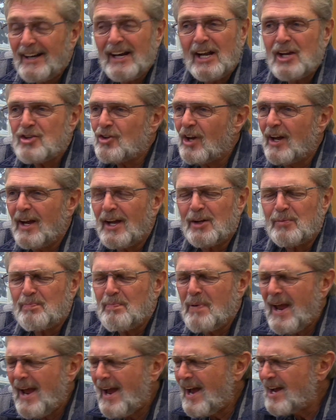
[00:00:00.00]
And he's
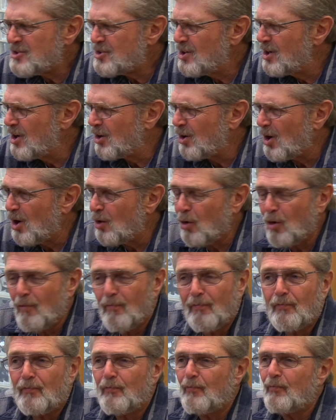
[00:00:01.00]
passionate,
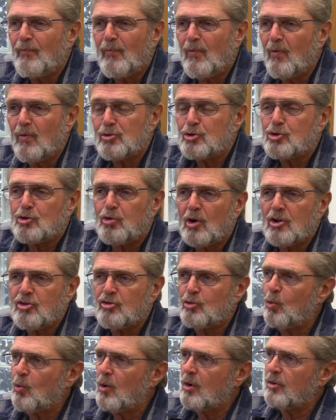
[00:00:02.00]

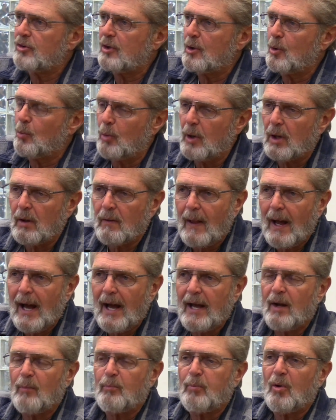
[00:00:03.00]
trustworthy,
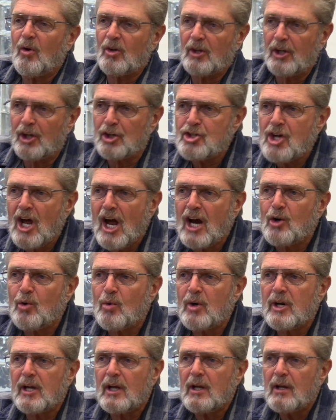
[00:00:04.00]
reliable,
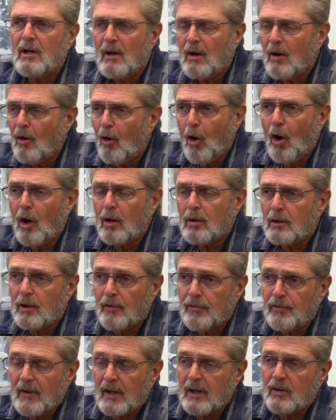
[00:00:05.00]
integrity, all of
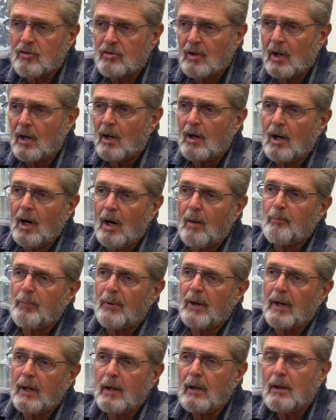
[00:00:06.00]
the things that a
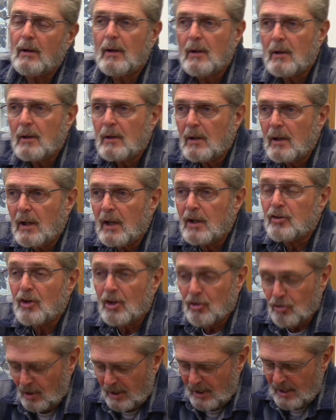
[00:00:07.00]
company
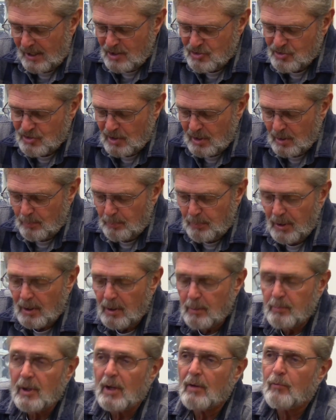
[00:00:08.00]
is. He's the
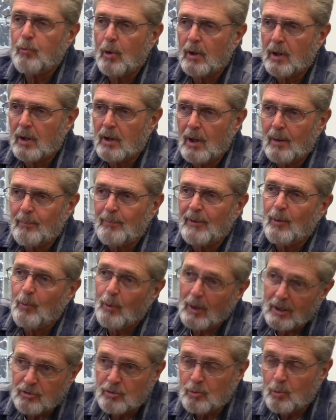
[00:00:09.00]
epitome of what a company
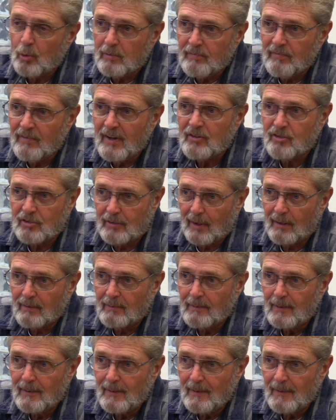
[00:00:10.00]
wants to invest in
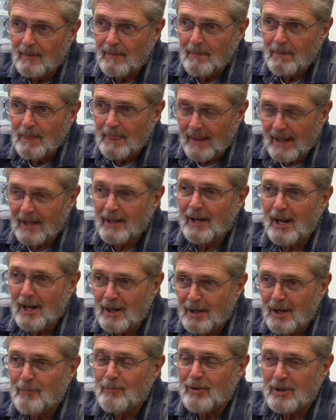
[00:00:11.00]

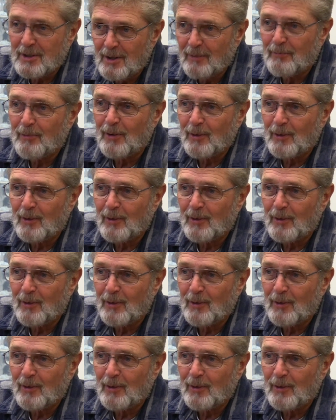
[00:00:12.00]
at every different